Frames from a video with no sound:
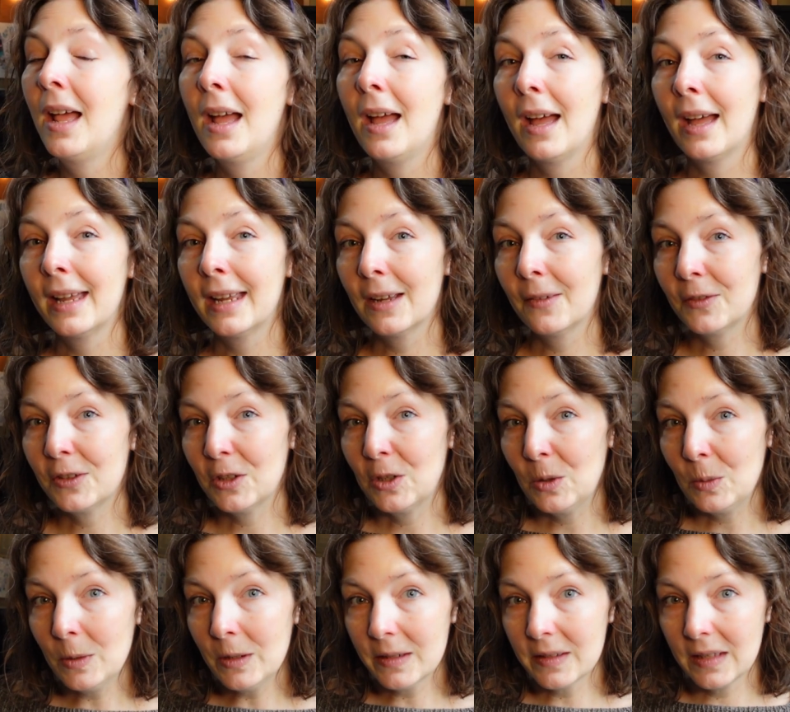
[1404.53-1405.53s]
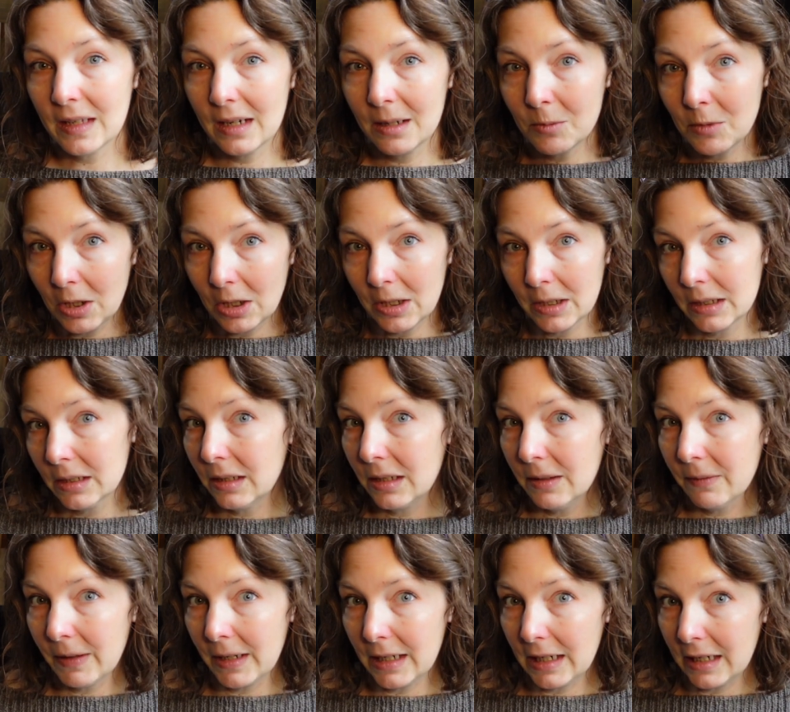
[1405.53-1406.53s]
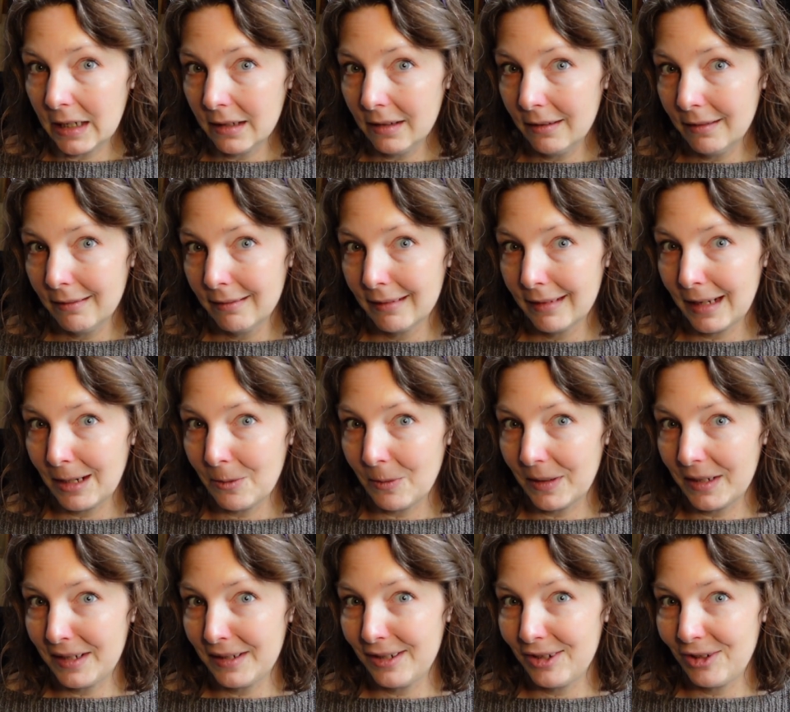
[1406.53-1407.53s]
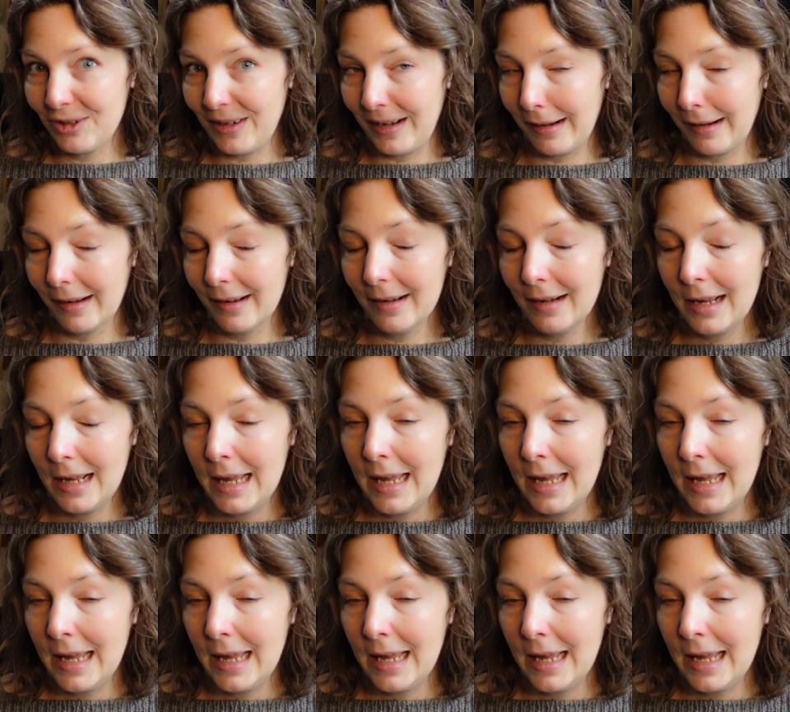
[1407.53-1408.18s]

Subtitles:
I have 2 books that I'm currently reading that I wanted to share,